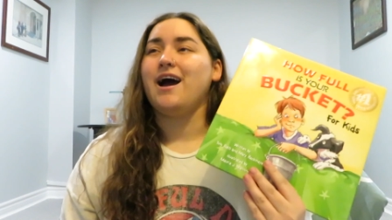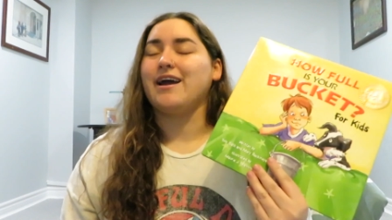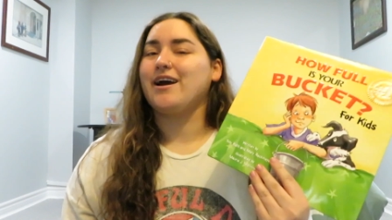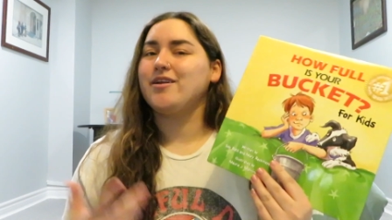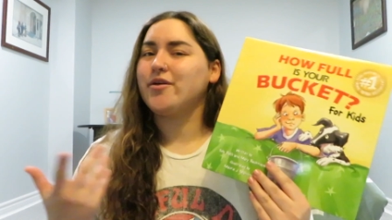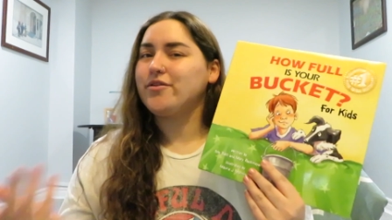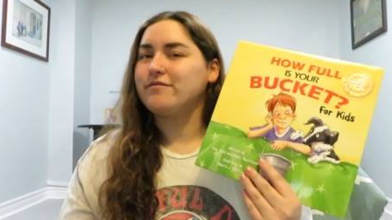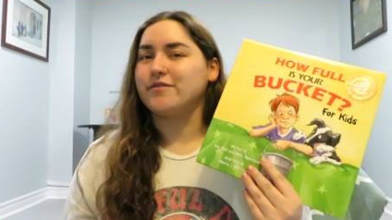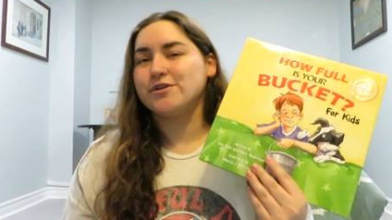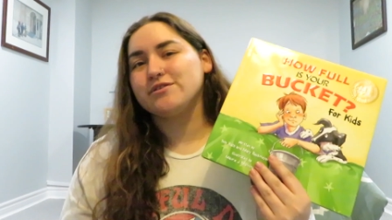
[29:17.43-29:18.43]
I kind of thought the
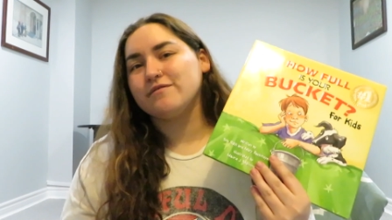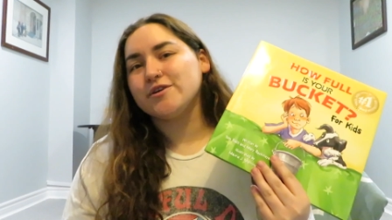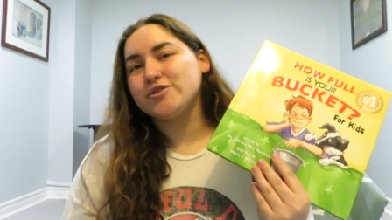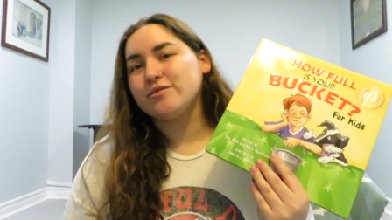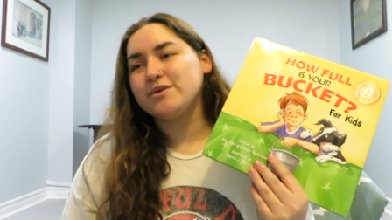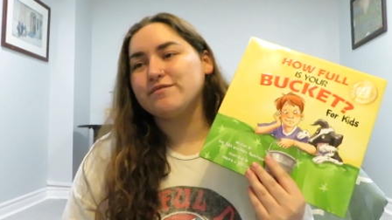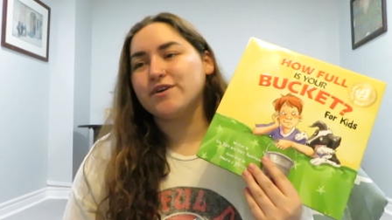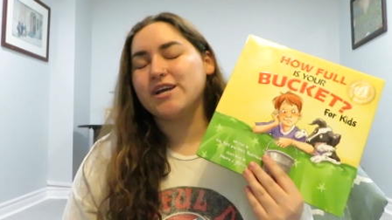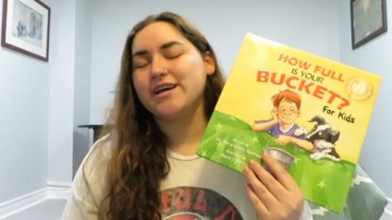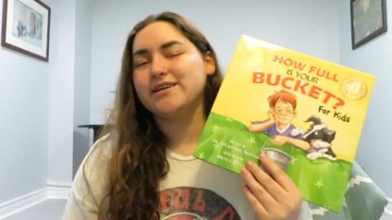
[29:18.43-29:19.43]
first version was
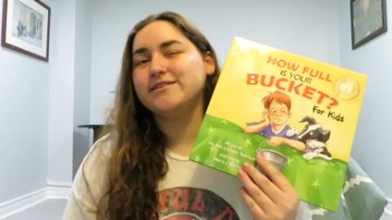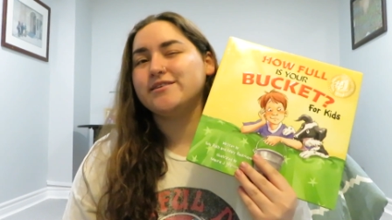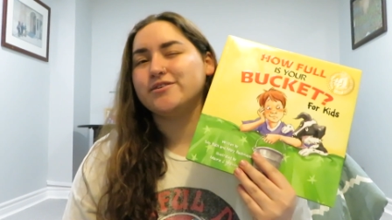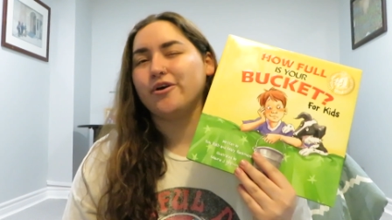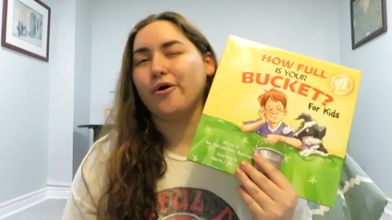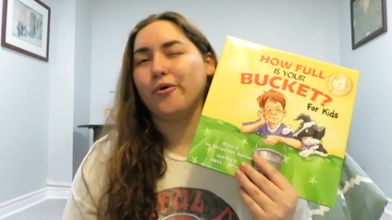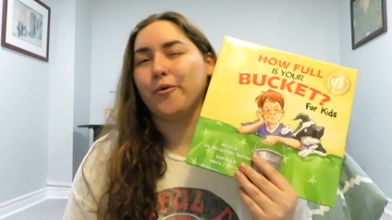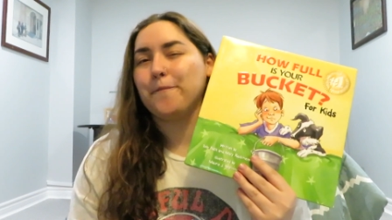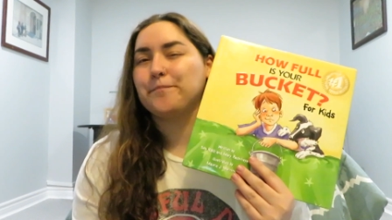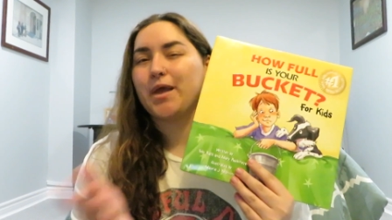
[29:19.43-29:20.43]
for kids,
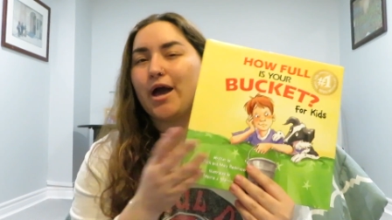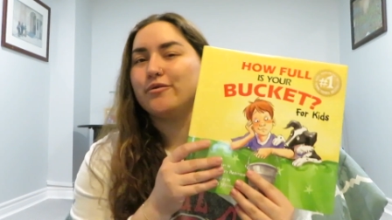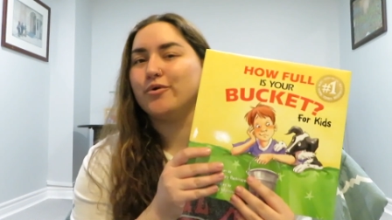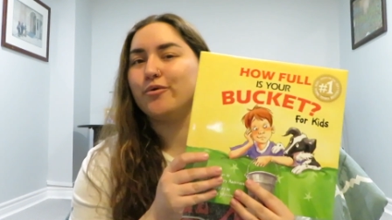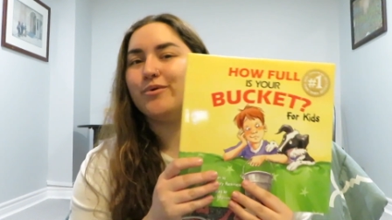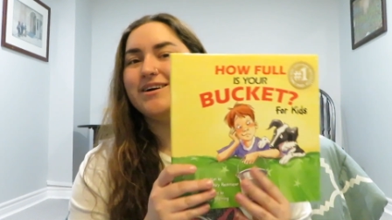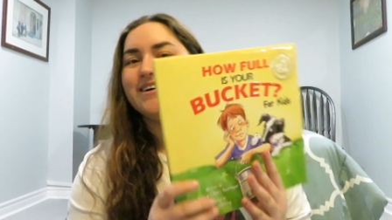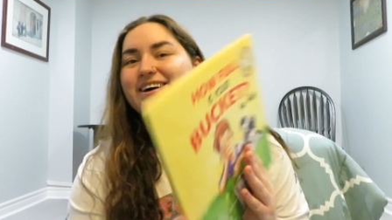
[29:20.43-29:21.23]
so I don't know